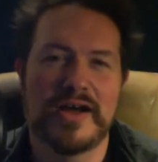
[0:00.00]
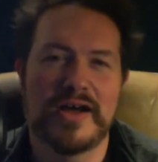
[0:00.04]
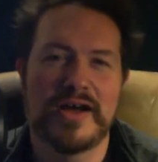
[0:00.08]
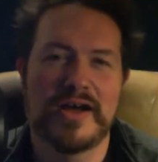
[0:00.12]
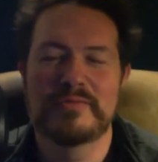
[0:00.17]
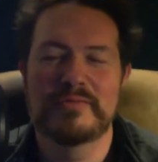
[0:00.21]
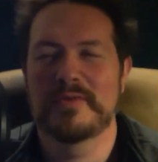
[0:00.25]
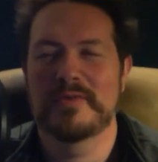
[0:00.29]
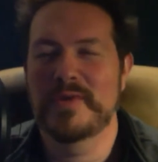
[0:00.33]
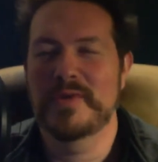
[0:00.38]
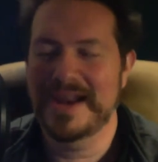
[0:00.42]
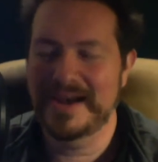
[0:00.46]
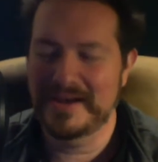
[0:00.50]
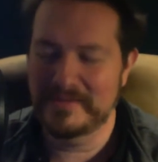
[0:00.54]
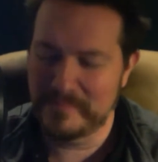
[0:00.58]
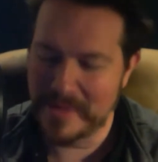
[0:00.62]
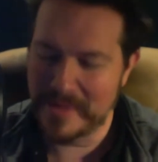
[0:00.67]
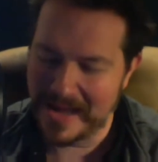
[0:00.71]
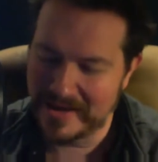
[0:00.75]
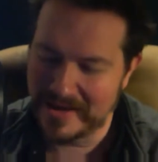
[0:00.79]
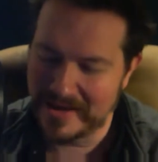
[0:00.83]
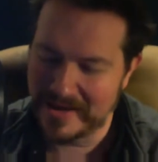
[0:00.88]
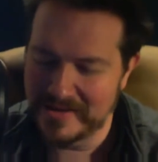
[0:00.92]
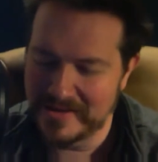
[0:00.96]
Oh, wait,
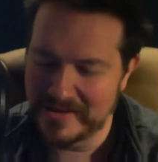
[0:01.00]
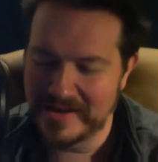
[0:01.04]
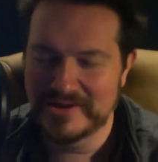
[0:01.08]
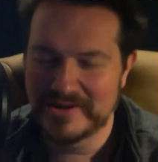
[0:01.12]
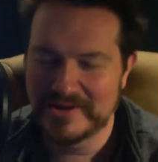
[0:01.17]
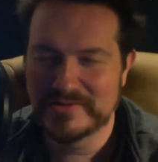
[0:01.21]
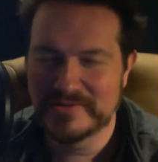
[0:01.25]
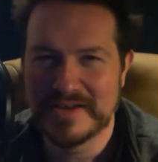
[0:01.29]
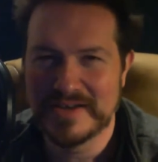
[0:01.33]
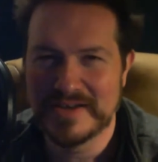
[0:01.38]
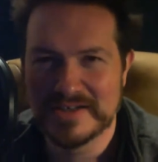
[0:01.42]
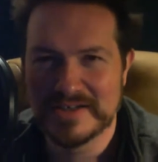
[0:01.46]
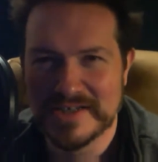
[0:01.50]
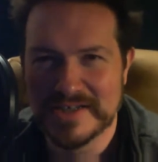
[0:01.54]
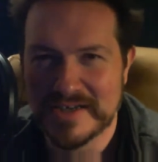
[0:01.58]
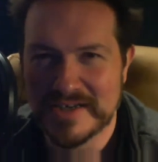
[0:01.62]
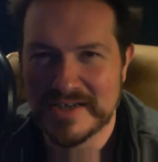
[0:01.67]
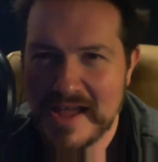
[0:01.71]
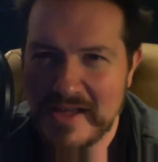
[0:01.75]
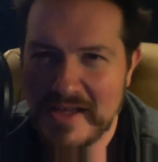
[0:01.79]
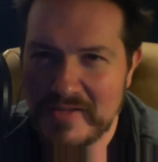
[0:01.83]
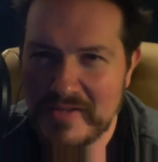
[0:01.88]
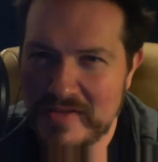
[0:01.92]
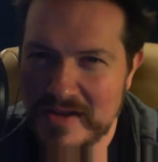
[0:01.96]
back to the introduction.
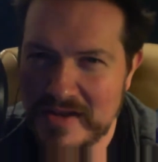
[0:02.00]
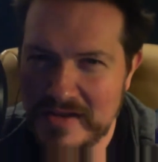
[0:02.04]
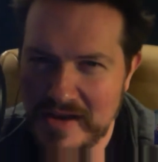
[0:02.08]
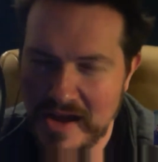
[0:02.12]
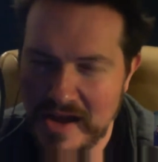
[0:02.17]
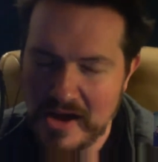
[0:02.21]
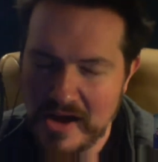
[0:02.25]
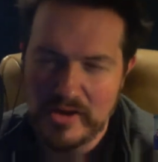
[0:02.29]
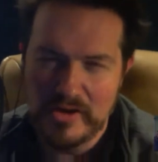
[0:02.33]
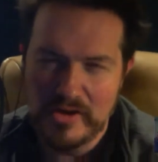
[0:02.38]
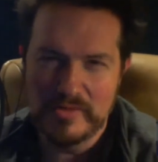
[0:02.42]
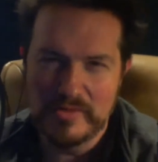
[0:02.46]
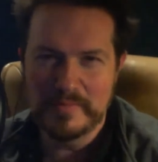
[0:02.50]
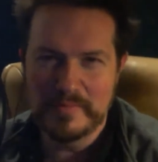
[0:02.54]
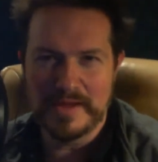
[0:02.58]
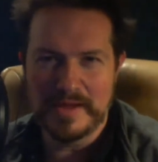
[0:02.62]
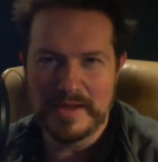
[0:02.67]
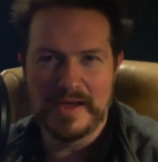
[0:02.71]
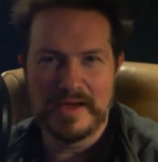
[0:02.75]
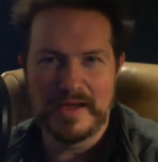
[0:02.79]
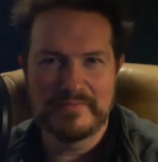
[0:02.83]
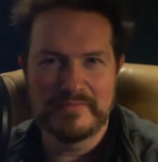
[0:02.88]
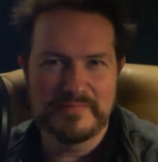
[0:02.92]
The gnome of